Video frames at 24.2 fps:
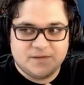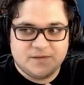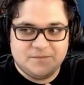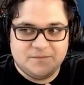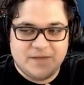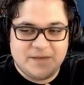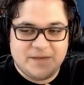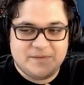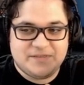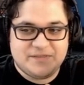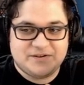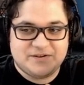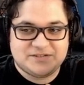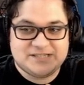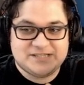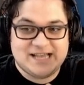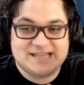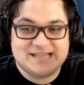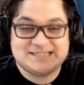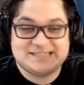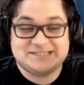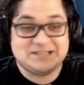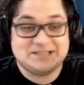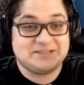Maybe they're
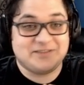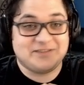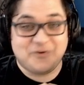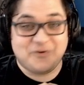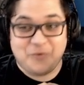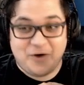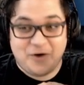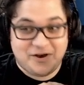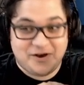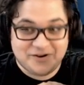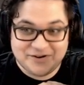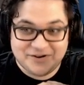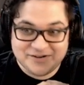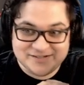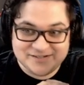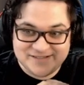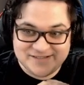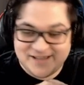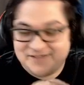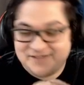testing it, the waters.